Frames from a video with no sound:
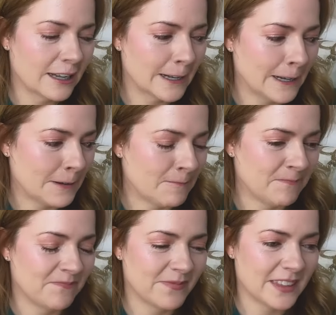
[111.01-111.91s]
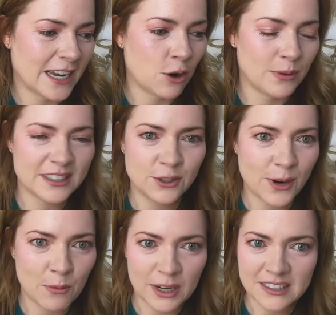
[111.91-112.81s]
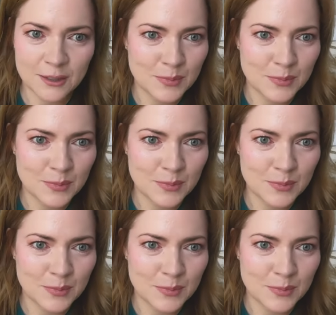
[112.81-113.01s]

Um, I always knew I wanted to